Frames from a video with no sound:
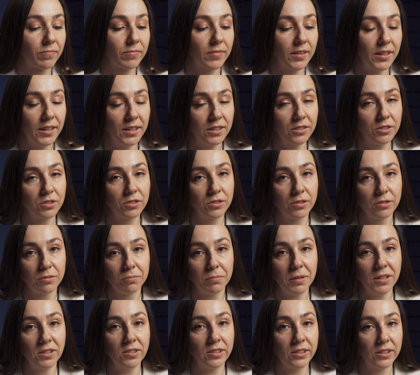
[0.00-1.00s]
and
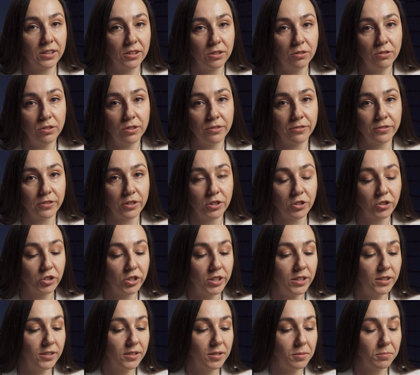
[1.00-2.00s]
basically you
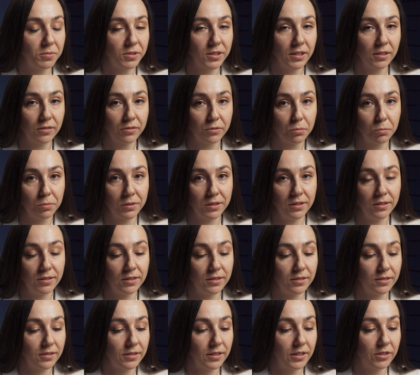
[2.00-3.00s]
differentiate themselves within
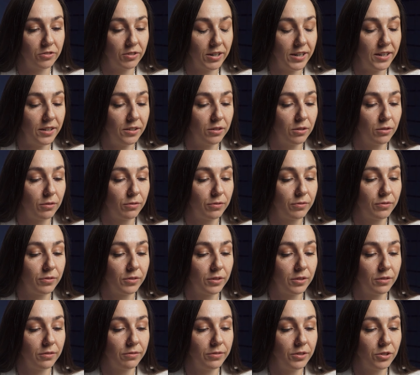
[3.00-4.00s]
this array of
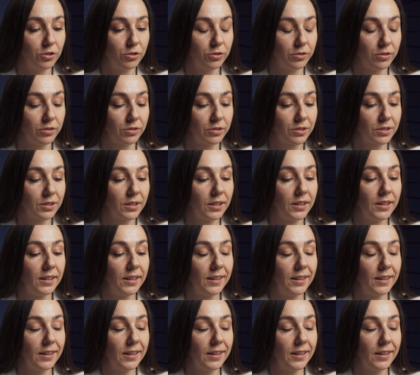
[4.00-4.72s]
visuals.